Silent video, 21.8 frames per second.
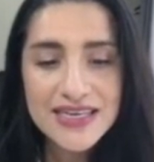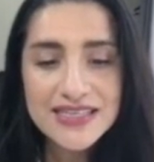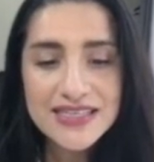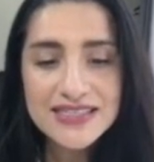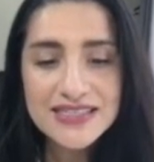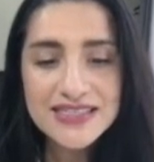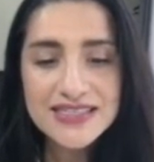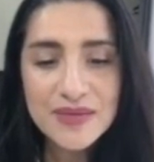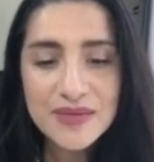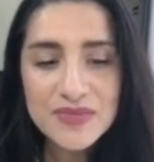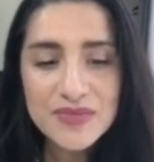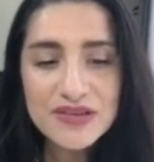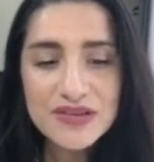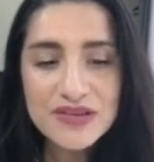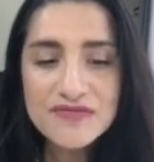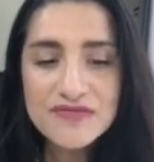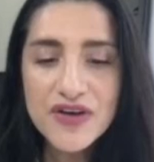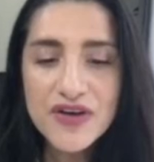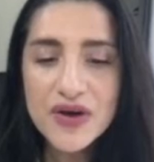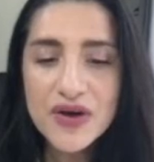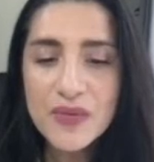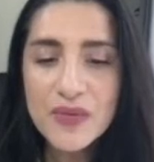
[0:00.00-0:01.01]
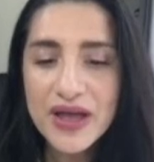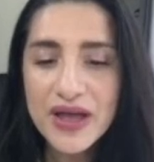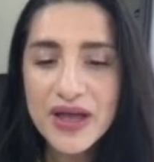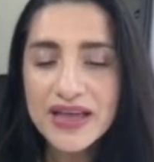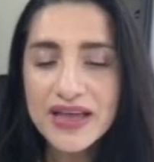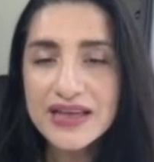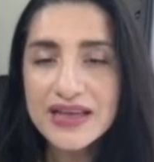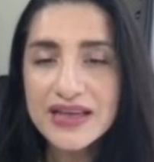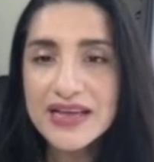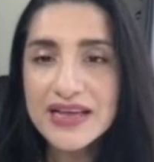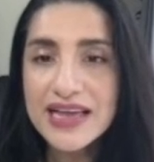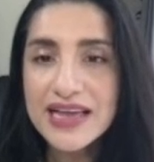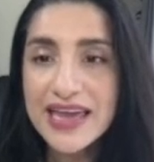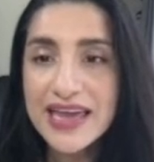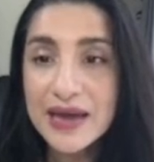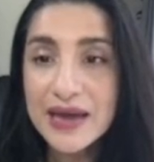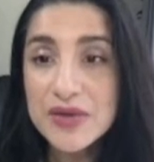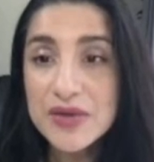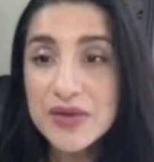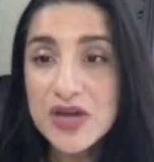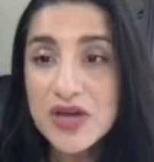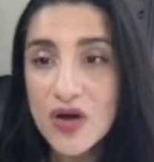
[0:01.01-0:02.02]
Something far away
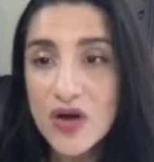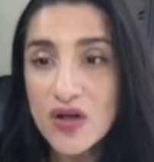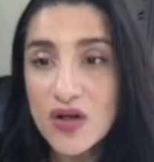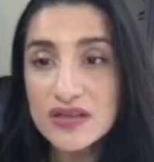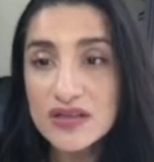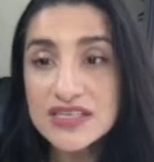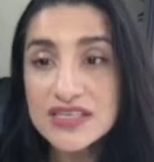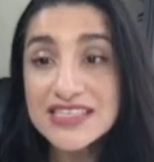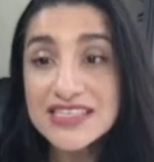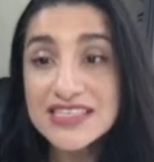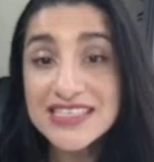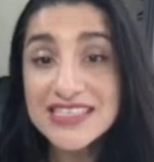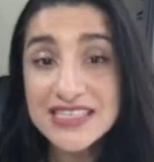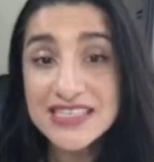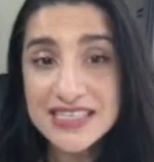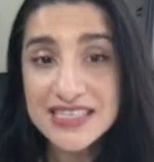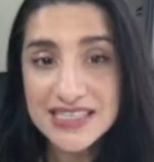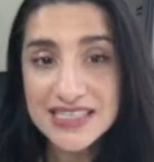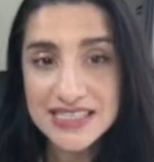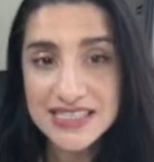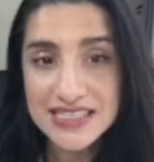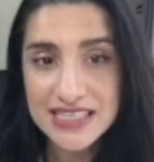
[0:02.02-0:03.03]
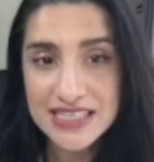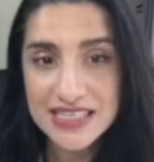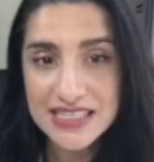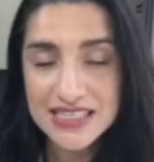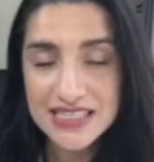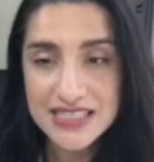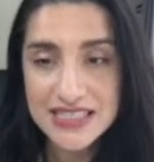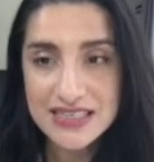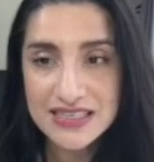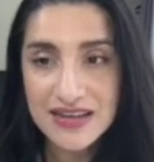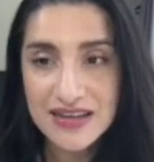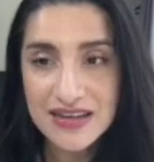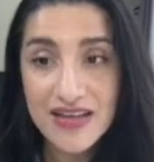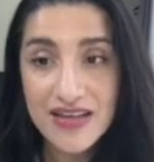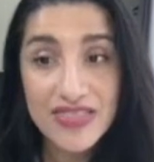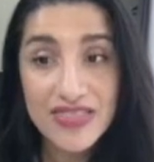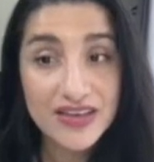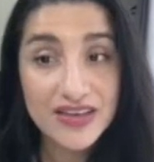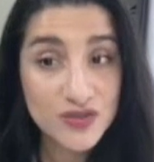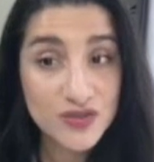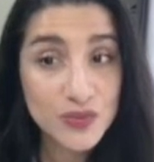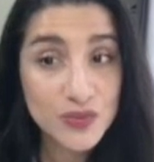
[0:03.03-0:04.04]
can be called distant.
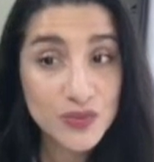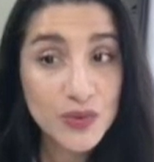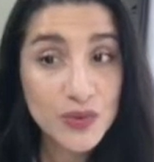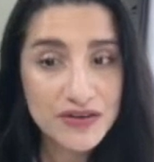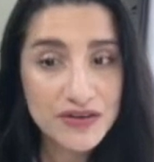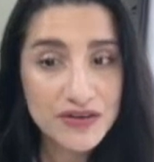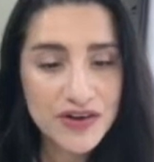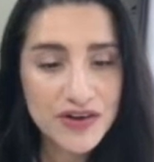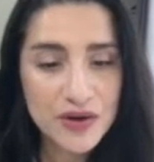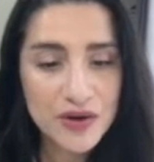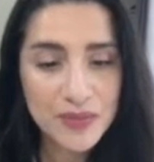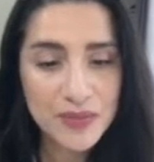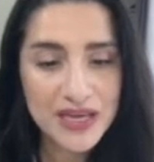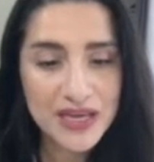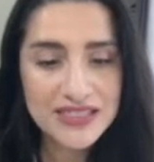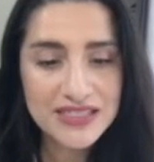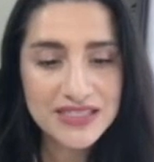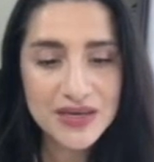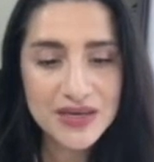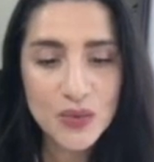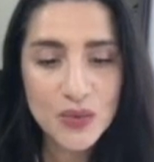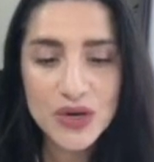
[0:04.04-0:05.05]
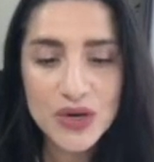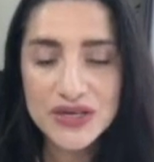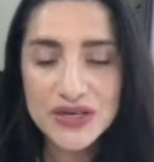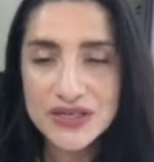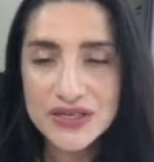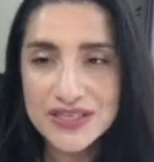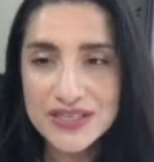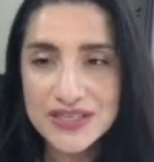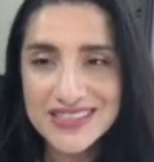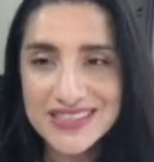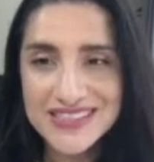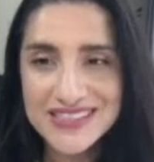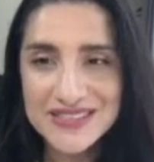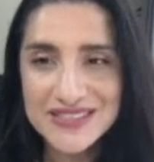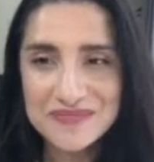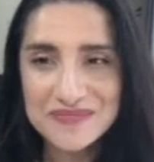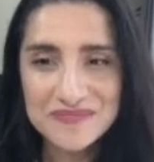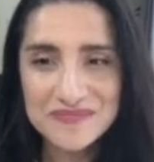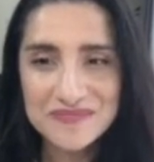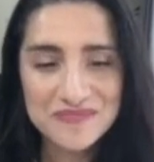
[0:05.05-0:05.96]
That's one of our amazing words.